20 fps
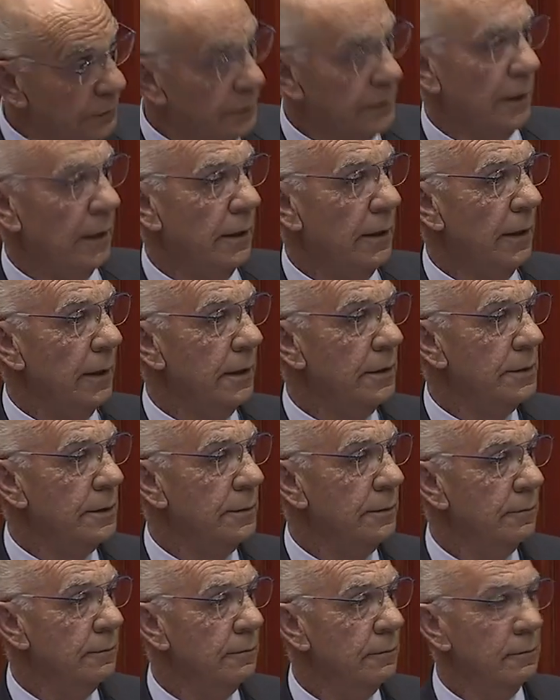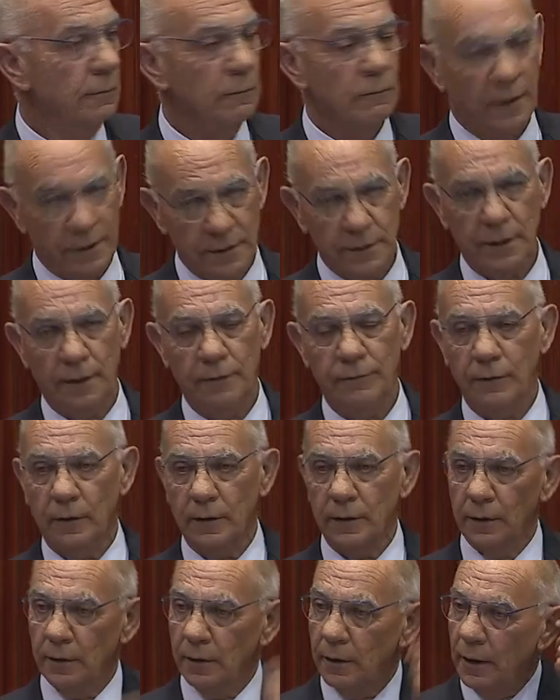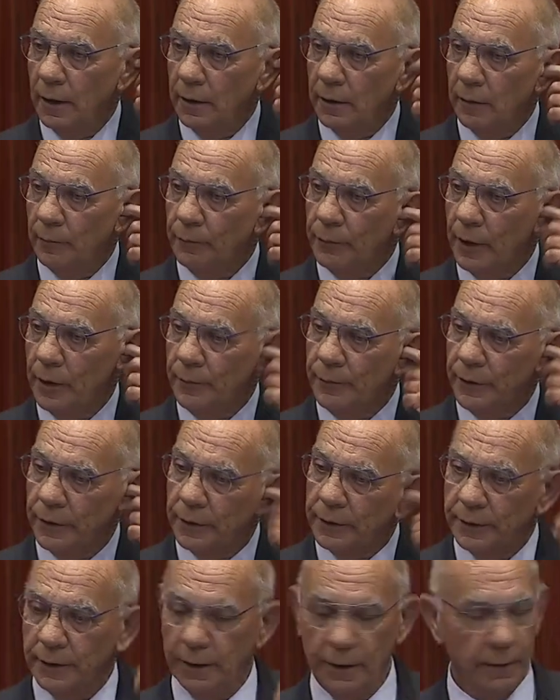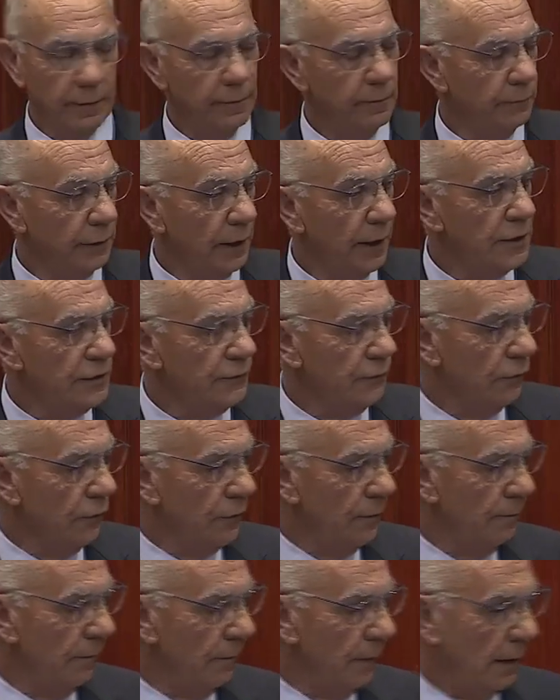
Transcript: sale yards once they find an appropriate place for them